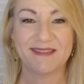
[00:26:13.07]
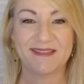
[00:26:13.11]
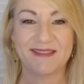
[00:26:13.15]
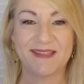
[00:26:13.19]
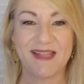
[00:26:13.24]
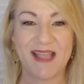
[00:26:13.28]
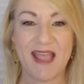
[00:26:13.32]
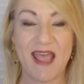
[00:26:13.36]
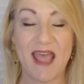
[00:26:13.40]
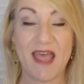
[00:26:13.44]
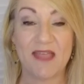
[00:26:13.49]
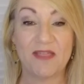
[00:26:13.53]

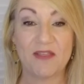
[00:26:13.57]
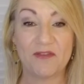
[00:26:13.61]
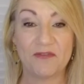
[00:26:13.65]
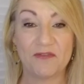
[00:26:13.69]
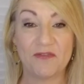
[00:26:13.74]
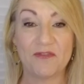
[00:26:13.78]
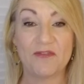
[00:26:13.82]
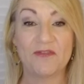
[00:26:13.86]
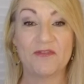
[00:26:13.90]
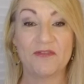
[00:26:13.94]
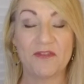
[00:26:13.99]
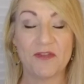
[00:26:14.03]
and the
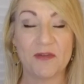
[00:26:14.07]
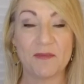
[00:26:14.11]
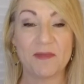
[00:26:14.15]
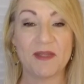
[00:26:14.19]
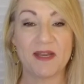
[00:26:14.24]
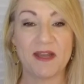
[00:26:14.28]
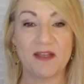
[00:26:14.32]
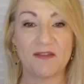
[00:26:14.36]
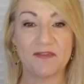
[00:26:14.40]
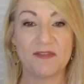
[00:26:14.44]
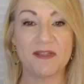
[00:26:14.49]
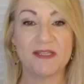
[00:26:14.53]
fulfillment
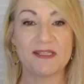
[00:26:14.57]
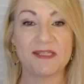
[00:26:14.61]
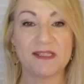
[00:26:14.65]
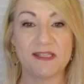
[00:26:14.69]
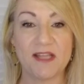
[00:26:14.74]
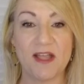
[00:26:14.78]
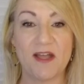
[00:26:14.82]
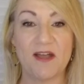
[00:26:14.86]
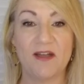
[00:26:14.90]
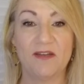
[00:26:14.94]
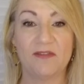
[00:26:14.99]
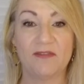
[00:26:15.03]
of his
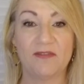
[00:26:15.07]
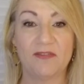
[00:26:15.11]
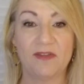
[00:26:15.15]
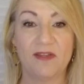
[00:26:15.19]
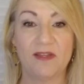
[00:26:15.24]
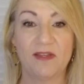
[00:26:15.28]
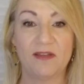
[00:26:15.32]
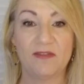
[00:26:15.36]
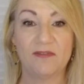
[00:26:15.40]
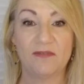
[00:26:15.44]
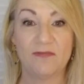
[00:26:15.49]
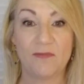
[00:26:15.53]
love
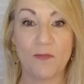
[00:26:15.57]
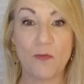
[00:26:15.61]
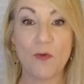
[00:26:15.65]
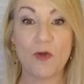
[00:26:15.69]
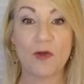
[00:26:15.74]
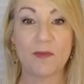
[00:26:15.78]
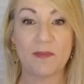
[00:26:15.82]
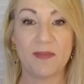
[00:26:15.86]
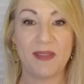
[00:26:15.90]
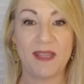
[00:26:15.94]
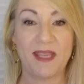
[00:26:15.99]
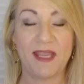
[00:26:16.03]
for
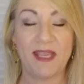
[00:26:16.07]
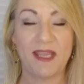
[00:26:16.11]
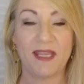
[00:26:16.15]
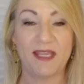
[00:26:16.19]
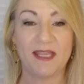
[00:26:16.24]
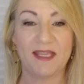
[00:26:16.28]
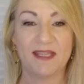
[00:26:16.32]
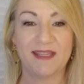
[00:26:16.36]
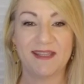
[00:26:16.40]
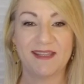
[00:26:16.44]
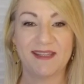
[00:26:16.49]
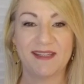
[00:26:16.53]
me
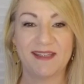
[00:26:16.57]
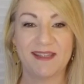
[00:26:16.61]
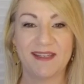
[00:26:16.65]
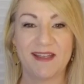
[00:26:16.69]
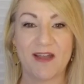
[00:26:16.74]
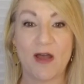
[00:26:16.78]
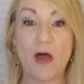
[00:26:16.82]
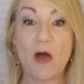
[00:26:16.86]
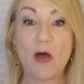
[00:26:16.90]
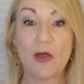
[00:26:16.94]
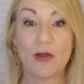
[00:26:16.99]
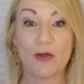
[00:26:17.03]

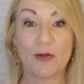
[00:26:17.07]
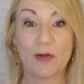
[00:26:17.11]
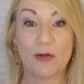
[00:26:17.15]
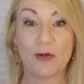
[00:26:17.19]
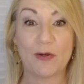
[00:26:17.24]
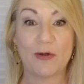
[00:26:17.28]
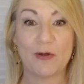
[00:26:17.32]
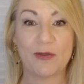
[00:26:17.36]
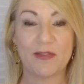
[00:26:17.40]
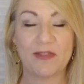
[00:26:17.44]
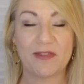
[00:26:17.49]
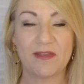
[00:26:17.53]
on
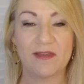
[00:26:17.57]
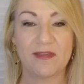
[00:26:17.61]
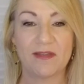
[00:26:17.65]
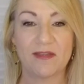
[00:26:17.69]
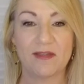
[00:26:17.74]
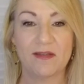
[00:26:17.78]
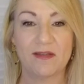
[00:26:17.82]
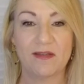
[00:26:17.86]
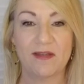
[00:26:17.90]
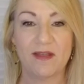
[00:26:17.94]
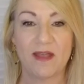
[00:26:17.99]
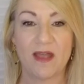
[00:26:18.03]
earth
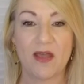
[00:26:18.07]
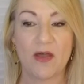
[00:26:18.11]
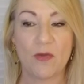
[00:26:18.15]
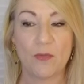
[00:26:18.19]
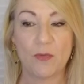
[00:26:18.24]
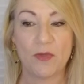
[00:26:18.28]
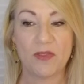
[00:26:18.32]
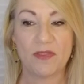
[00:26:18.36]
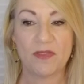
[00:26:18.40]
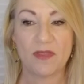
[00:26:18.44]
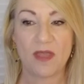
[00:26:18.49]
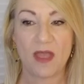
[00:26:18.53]

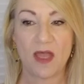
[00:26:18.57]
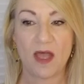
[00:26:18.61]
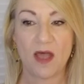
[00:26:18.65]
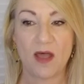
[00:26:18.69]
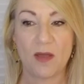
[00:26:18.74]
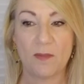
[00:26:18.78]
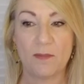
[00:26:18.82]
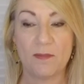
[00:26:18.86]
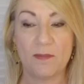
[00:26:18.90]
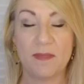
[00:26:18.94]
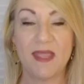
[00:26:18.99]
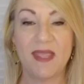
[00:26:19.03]
with uh,
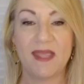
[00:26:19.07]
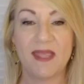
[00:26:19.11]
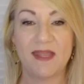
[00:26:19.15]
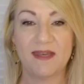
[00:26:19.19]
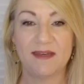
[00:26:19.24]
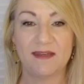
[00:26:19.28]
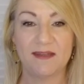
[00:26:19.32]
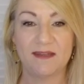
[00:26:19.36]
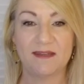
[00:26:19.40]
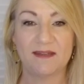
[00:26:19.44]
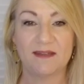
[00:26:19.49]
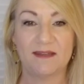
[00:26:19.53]
men
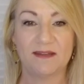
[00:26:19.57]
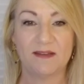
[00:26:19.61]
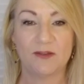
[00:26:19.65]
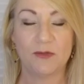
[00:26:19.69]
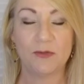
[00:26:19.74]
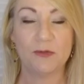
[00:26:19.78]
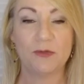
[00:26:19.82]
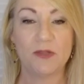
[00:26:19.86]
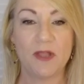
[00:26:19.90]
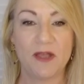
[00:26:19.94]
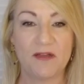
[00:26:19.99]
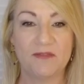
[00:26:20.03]
who
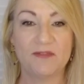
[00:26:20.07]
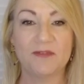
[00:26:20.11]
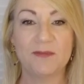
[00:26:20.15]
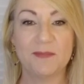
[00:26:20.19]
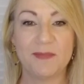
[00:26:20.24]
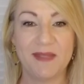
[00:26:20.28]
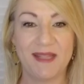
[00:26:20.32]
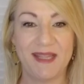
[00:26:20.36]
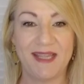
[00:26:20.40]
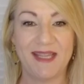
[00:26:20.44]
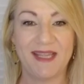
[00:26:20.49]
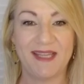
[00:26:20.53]
loved
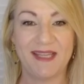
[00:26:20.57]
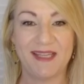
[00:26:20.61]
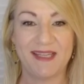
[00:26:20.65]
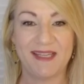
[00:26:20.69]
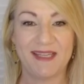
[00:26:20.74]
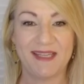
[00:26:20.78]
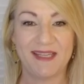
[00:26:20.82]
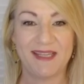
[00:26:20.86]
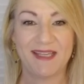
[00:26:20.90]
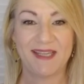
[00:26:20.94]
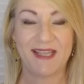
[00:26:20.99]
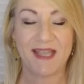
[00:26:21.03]
me
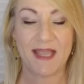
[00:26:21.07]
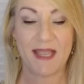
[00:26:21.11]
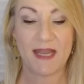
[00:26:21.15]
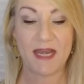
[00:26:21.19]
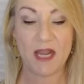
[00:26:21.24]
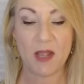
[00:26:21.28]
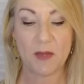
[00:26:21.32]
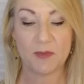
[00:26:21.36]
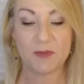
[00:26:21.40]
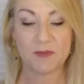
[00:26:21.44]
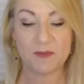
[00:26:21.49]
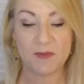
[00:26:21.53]
and
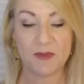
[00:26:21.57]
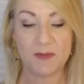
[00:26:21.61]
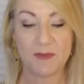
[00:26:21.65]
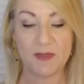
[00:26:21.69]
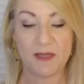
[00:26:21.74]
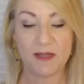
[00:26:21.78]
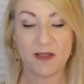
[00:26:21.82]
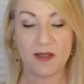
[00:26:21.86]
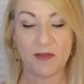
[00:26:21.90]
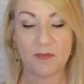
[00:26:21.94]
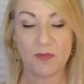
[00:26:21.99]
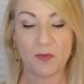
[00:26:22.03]
helped me
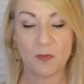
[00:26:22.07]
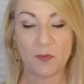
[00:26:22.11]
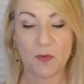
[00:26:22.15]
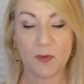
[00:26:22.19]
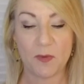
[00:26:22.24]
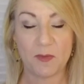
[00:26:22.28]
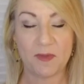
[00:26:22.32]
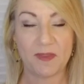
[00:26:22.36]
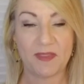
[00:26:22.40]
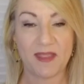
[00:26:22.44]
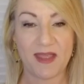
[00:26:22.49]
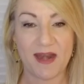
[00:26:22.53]
become the
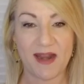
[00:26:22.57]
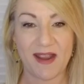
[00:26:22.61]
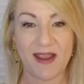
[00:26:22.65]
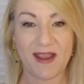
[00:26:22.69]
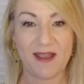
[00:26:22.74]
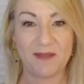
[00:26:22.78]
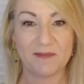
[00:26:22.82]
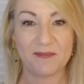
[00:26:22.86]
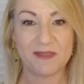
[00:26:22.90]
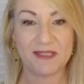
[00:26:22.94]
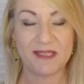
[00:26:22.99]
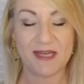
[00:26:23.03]
woman that I
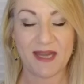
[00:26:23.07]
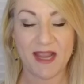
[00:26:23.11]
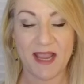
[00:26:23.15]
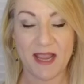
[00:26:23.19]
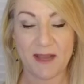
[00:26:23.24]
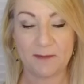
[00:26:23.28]
am today.